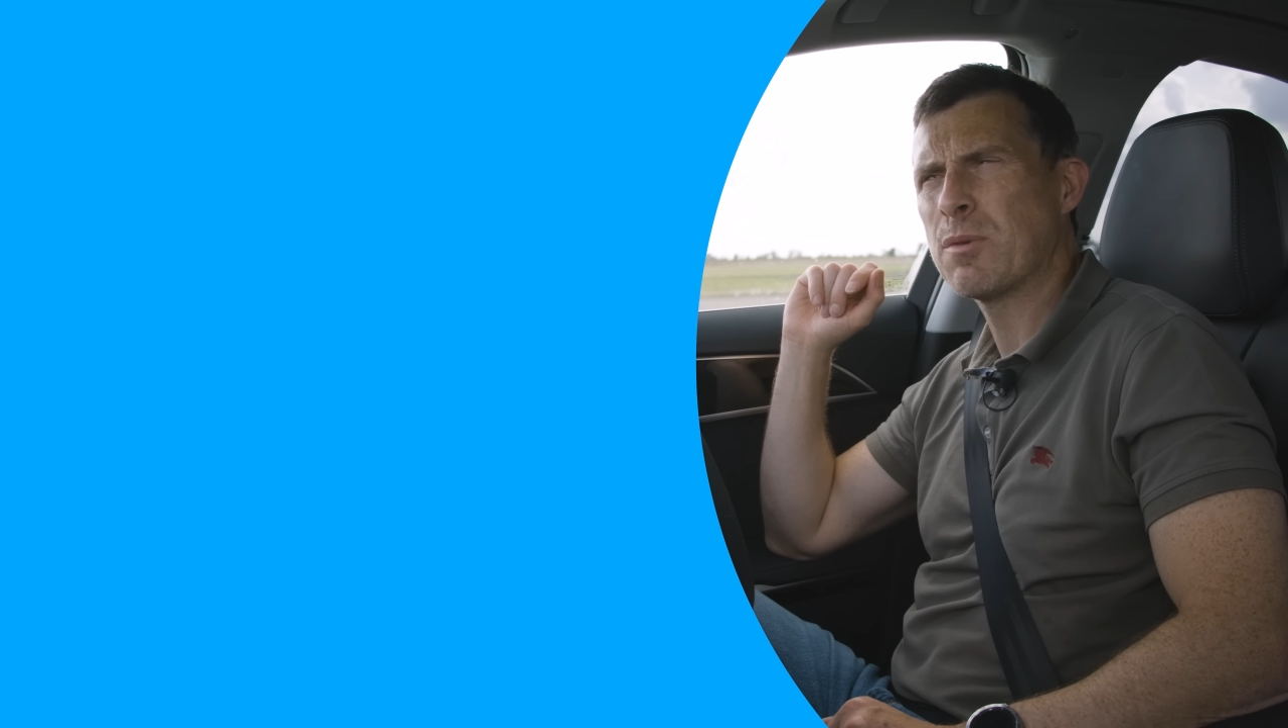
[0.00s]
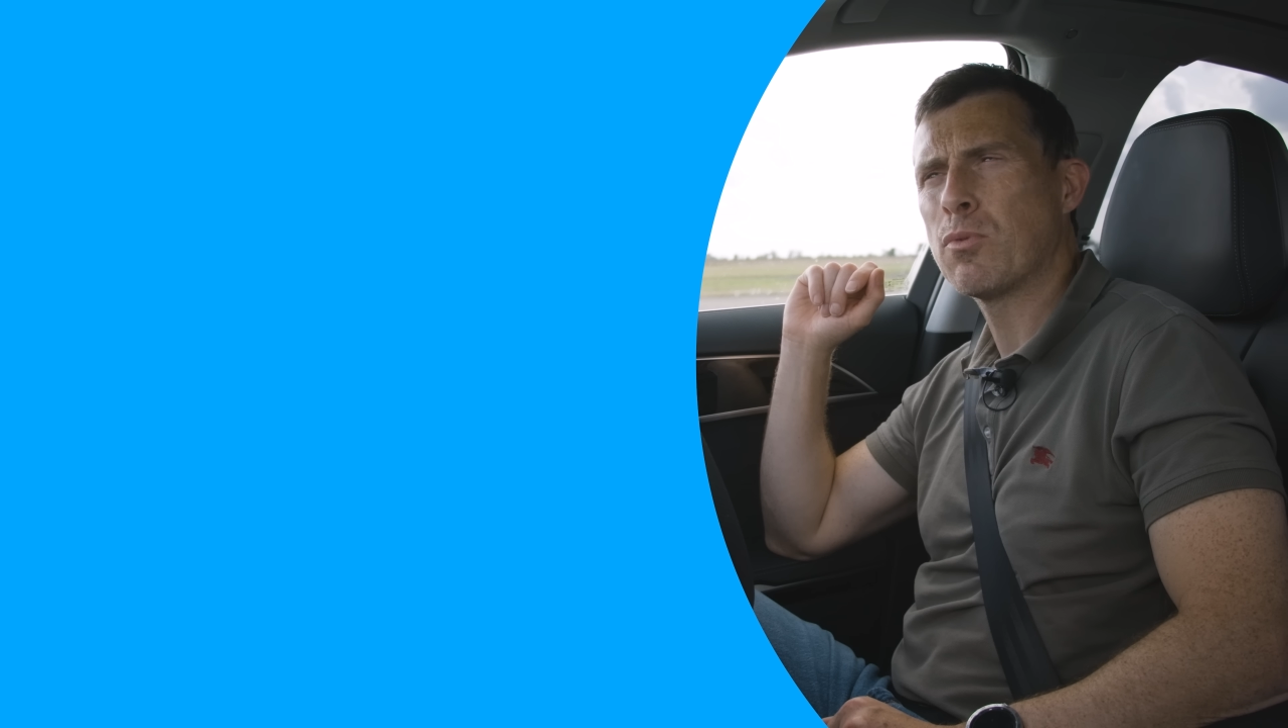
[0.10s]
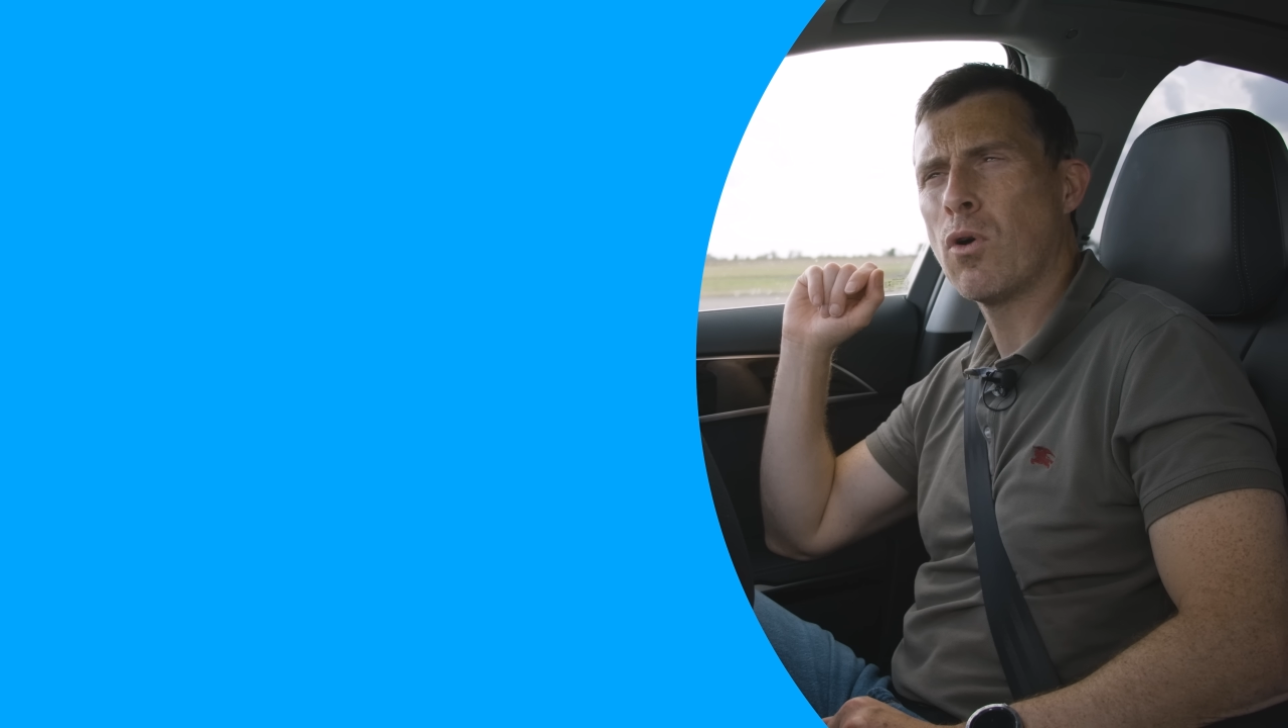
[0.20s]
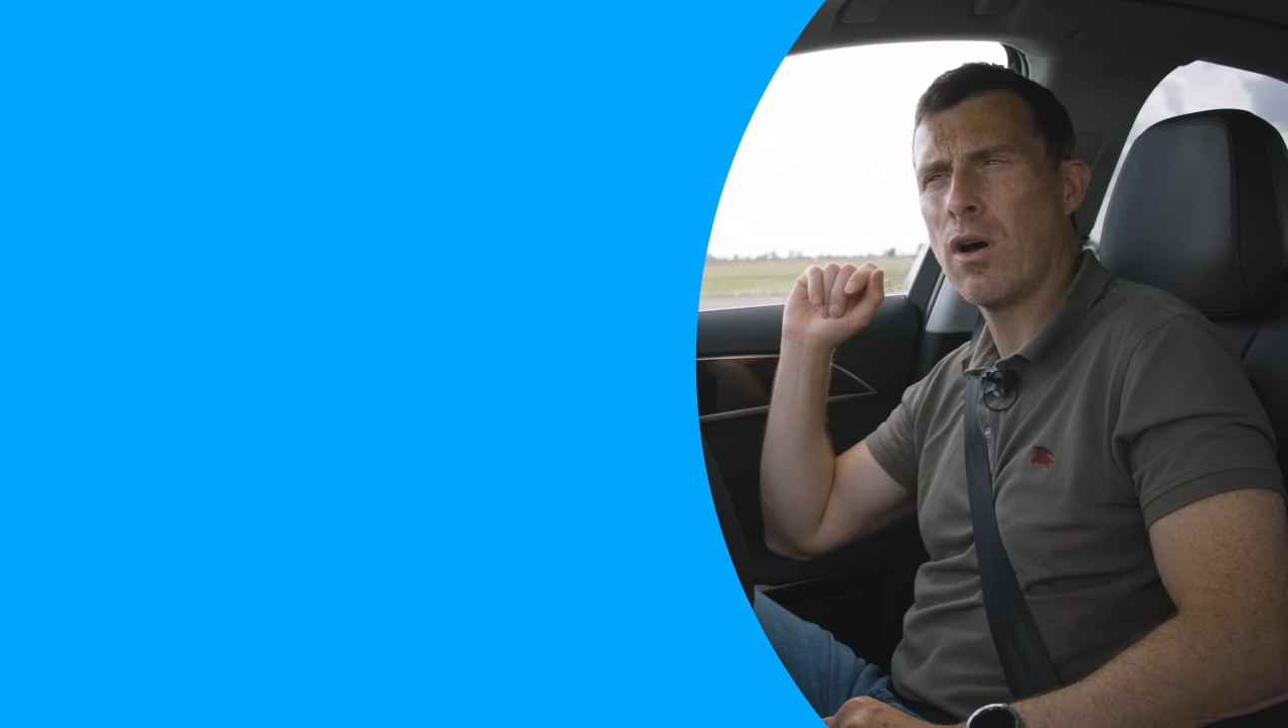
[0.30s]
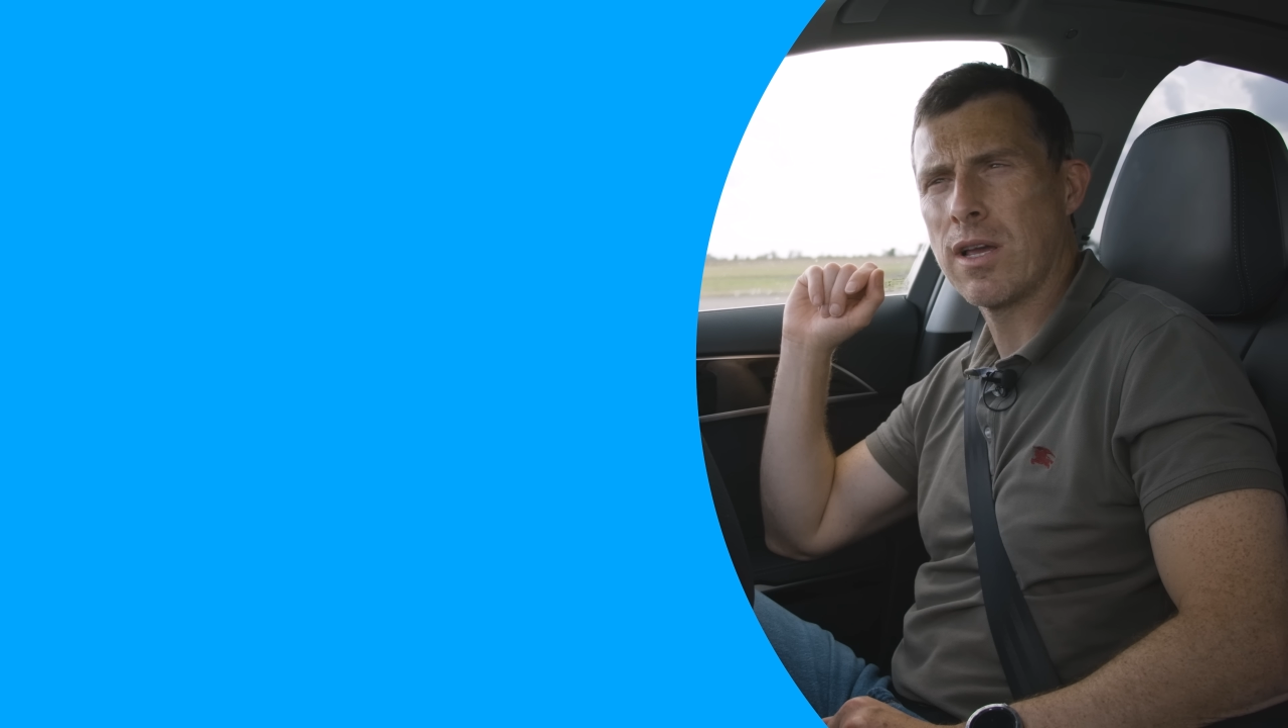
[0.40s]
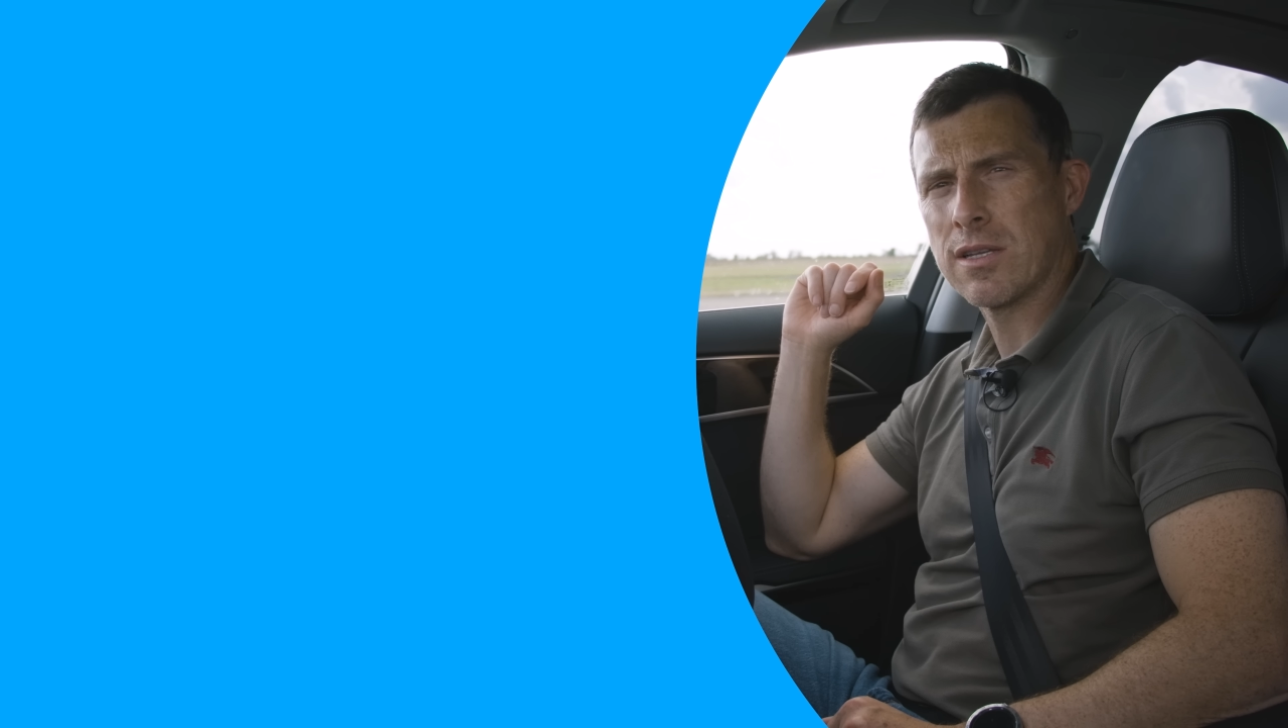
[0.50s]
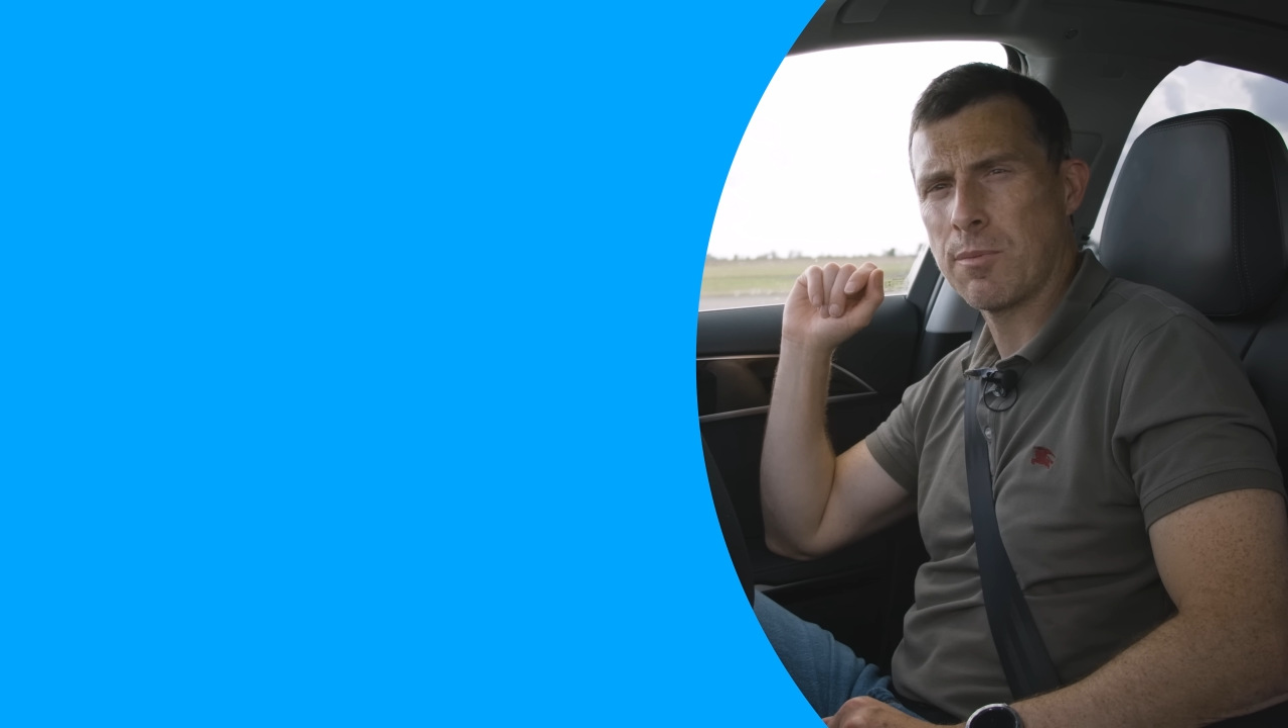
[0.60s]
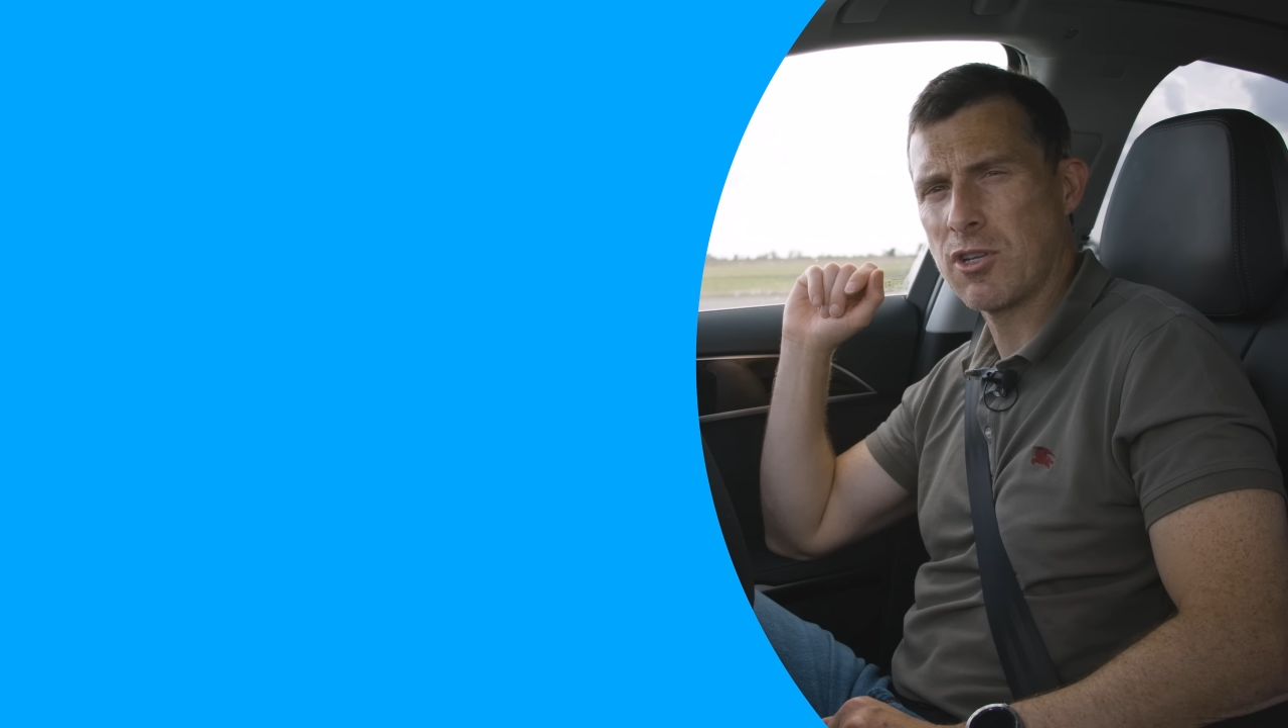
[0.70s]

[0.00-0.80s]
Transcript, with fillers: surprised how